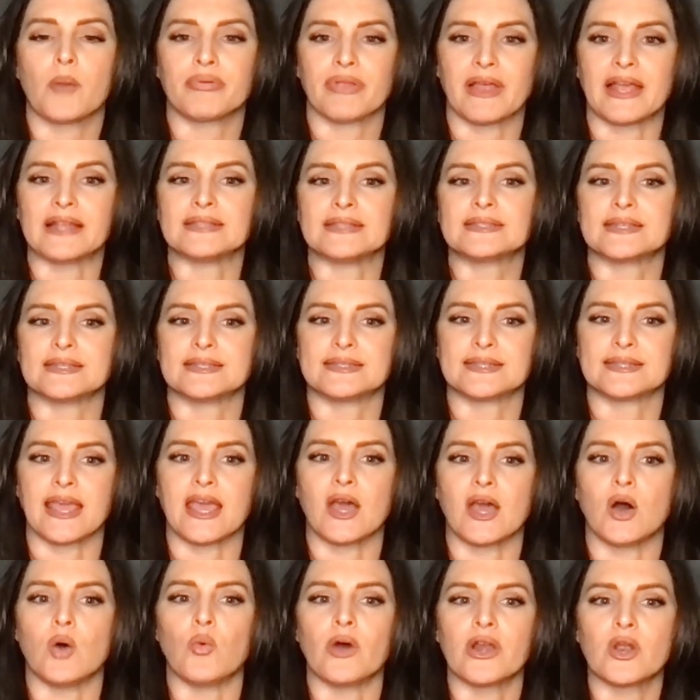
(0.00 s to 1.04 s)
plans to
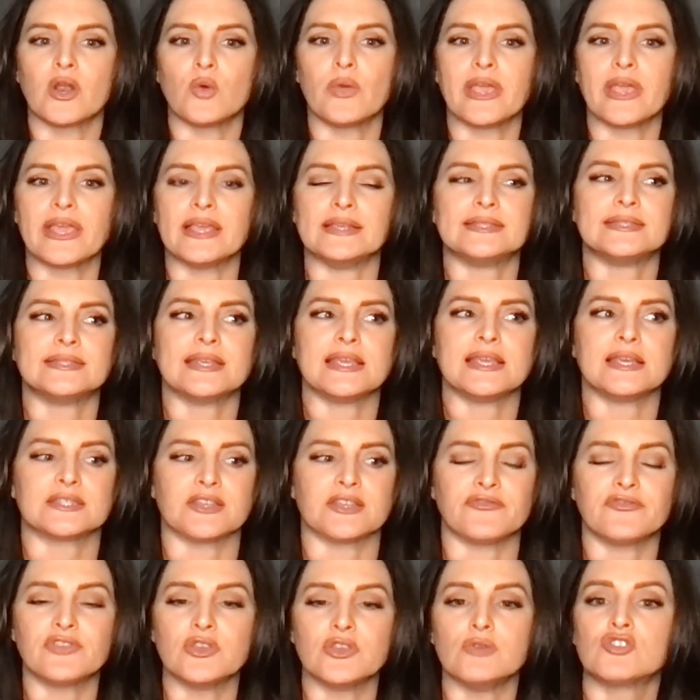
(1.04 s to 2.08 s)
scale? What do we see as a
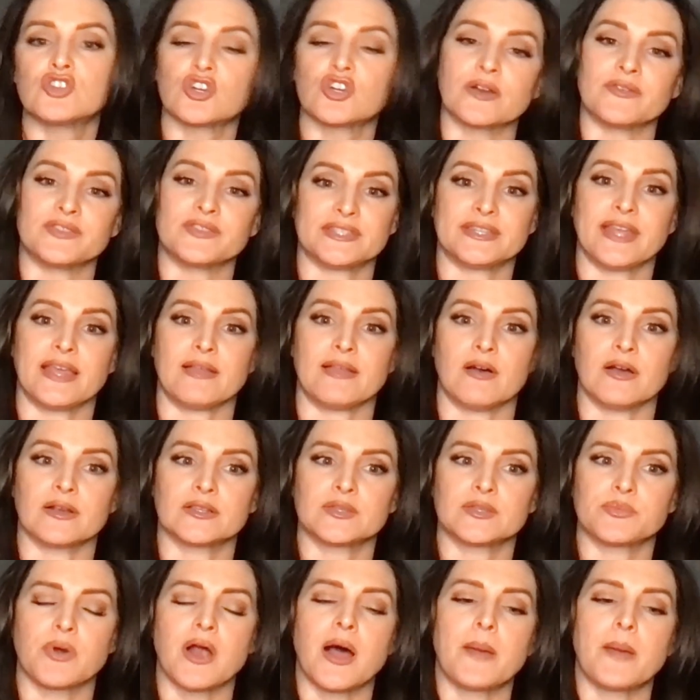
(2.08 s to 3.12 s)
future of
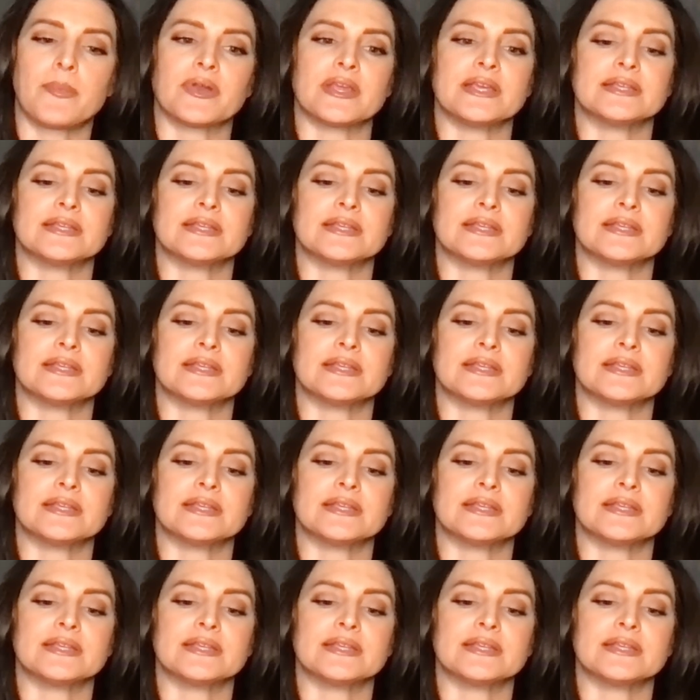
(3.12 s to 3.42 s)
StayLuxe properties?